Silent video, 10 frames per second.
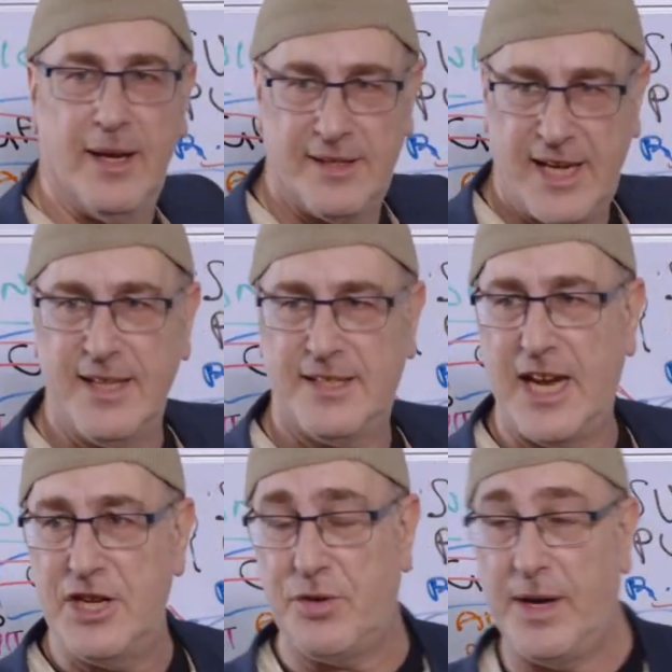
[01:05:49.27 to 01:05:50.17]
10th
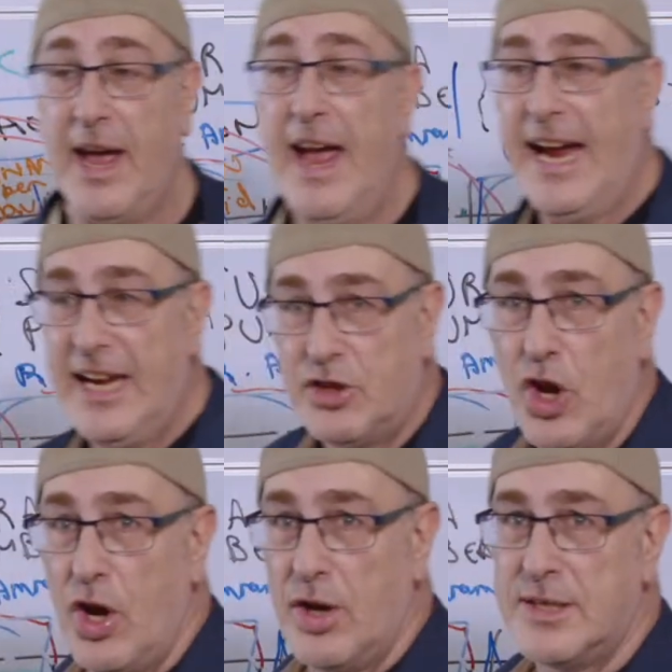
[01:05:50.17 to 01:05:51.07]
century. He
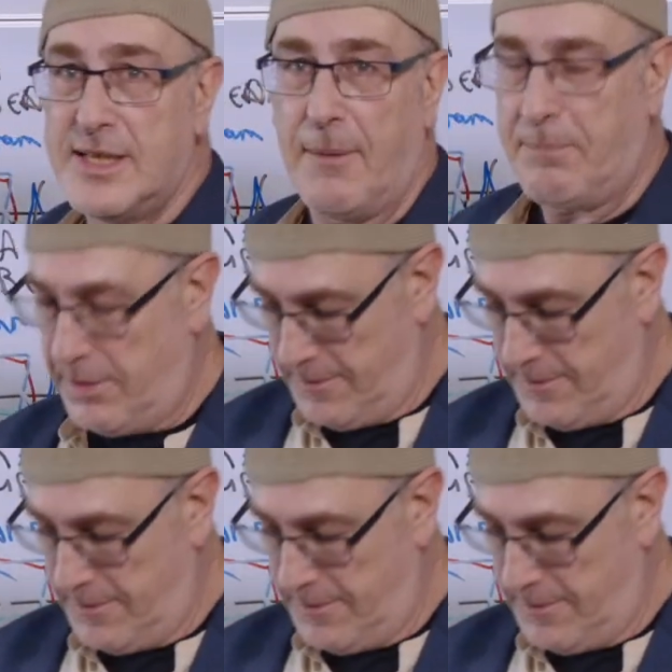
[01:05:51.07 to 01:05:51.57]
turns up